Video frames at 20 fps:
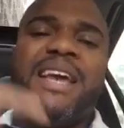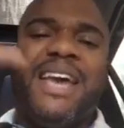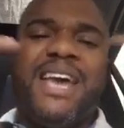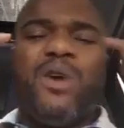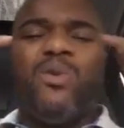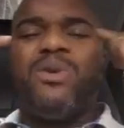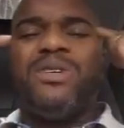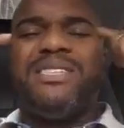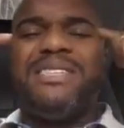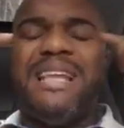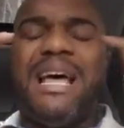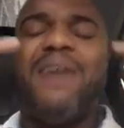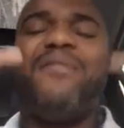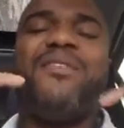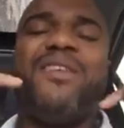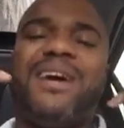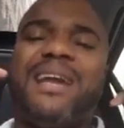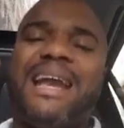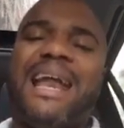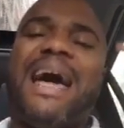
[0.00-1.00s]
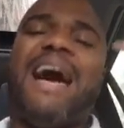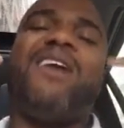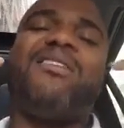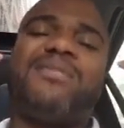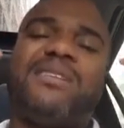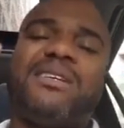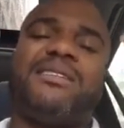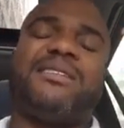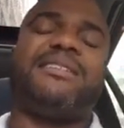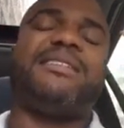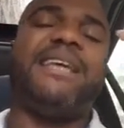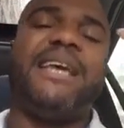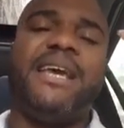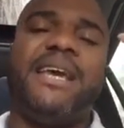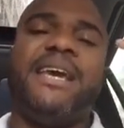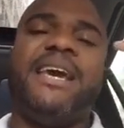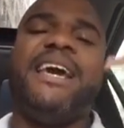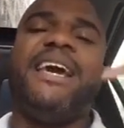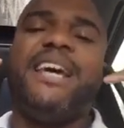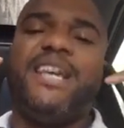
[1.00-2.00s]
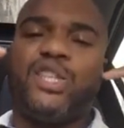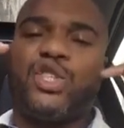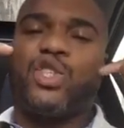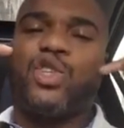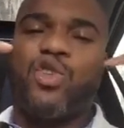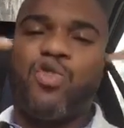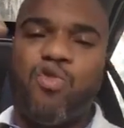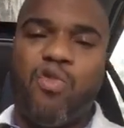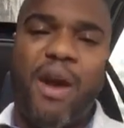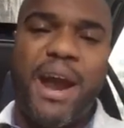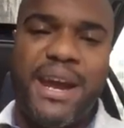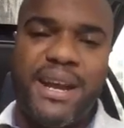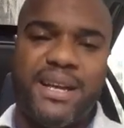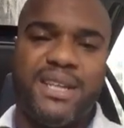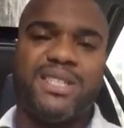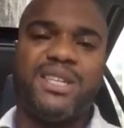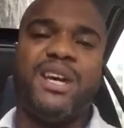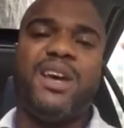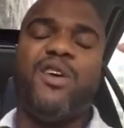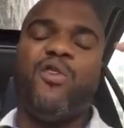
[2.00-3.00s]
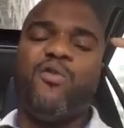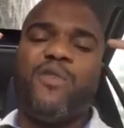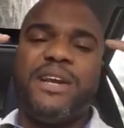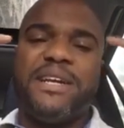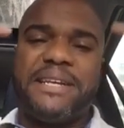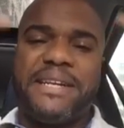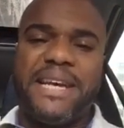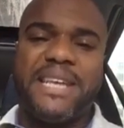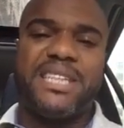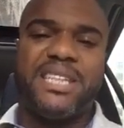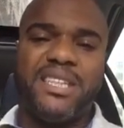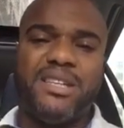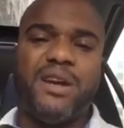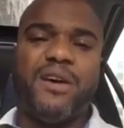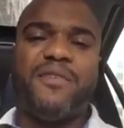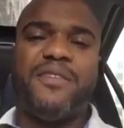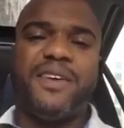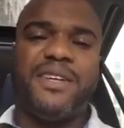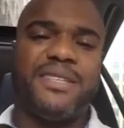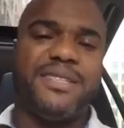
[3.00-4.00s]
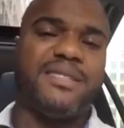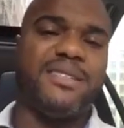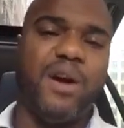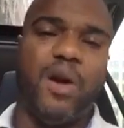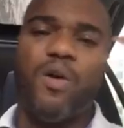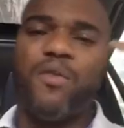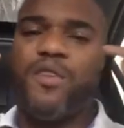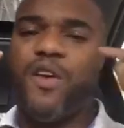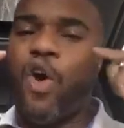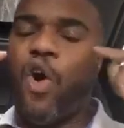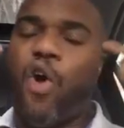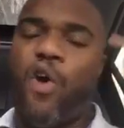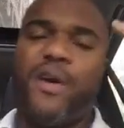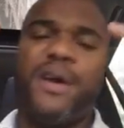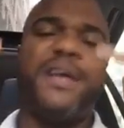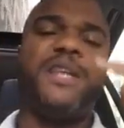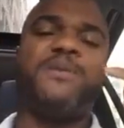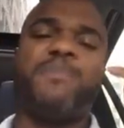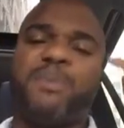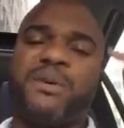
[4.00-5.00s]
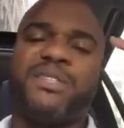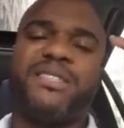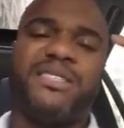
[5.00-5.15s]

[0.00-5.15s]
he was never allowed to see his greatest rendition of himself or his